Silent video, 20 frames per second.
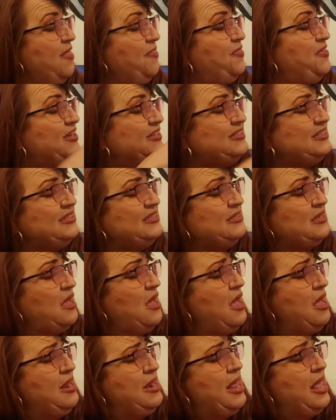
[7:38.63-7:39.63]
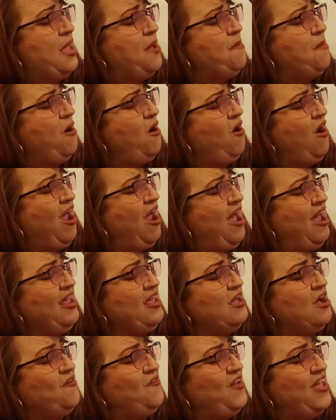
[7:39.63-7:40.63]
This is an MRI
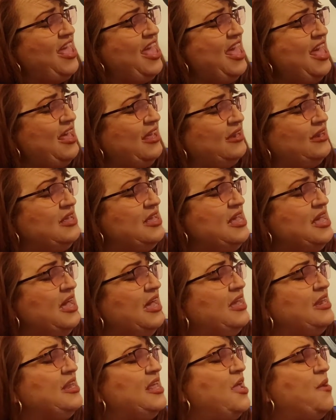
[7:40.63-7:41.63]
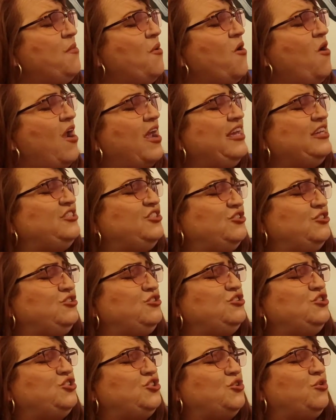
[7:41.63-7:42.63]
of a head. An MRI is used
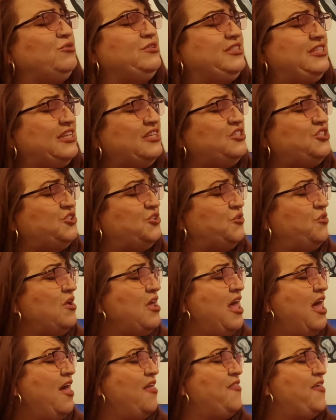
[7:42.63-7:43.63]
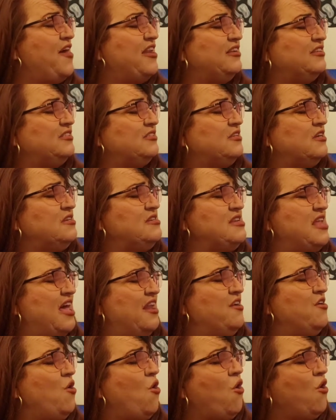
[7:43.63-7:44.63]
to show tissue that is
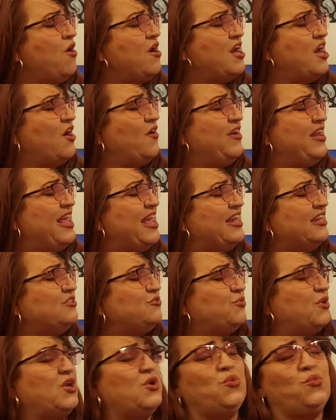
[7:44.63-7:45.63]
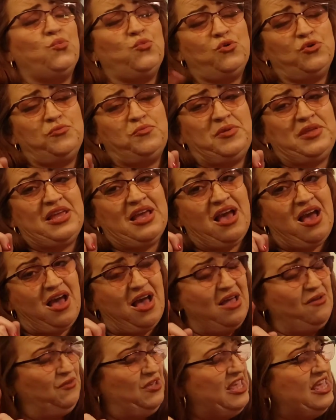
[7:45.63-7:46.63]
not an ordinary x-ray would be
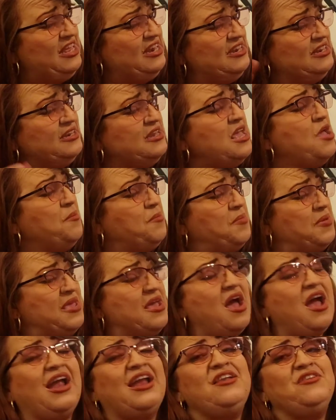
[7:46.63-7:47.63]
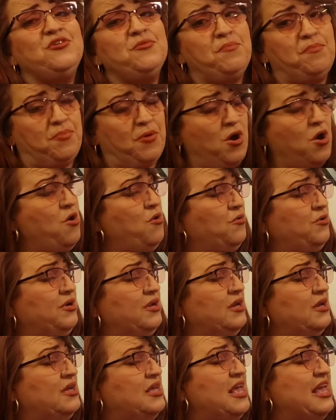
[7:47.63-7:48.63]
hidden behind the
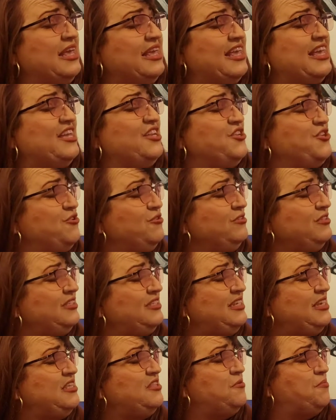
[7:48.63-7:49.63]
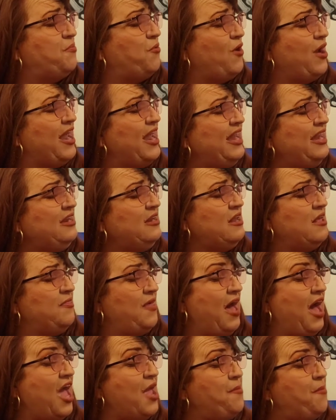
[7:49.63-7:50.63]
bone. Can you see the brain,
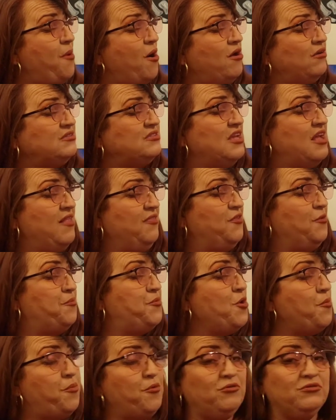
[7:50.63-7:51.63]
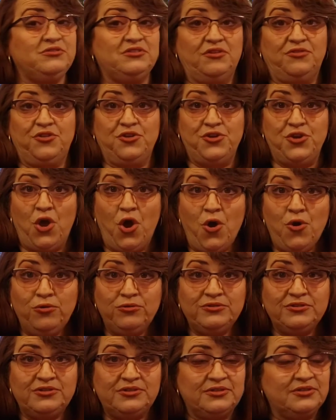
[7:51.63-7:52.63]
the eyeballs, the pupils, the
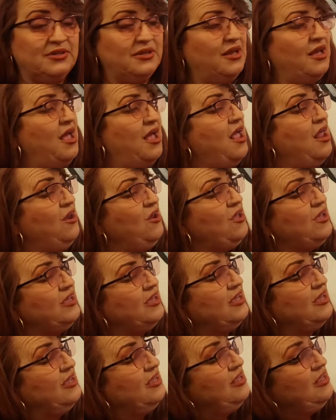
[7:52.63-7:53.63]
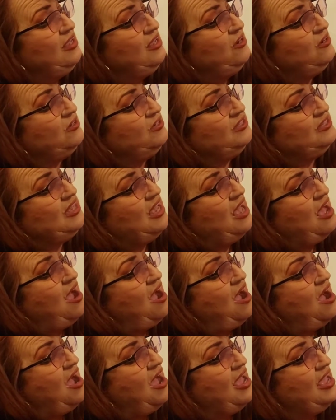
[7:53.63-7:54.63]
nose? Look, here's the
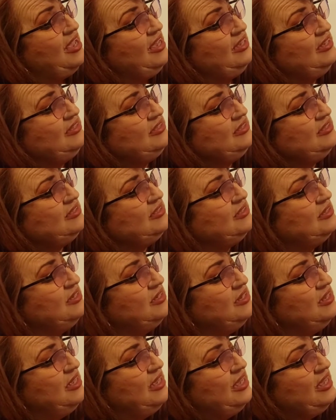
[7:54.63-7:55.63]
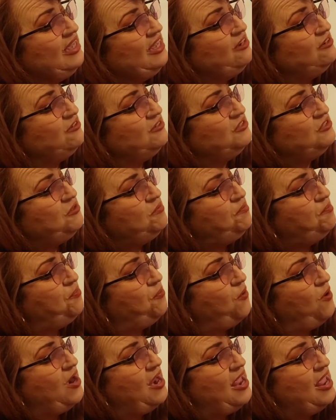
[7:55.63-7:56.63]
eyes, here's the
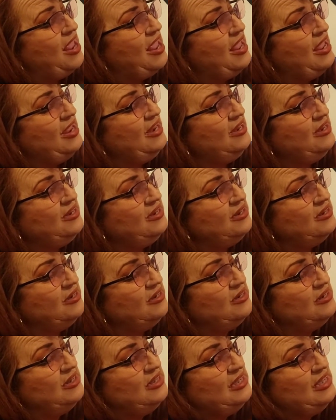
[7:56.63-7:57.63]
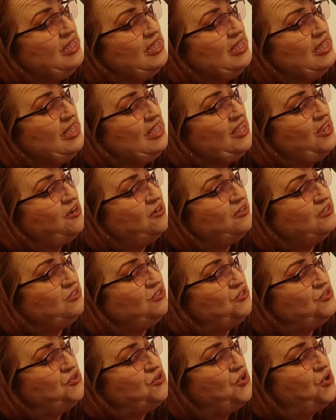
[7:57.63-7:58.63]
brain, here's
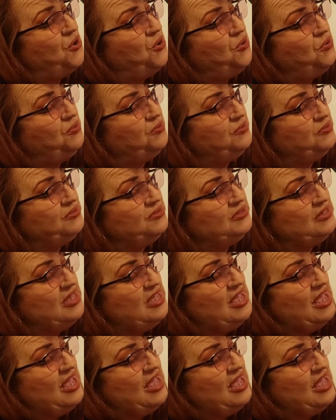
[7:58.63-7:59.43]
the nose.